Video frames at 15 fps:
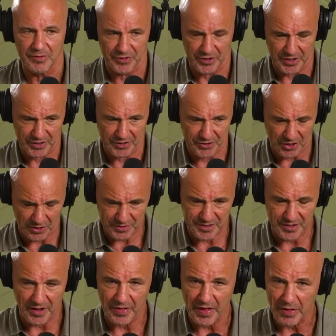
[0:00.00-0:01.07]

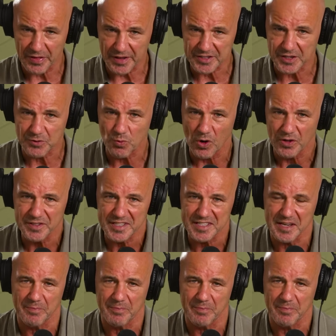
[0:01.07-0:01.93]
Deane-Johns, and I don't think she'd want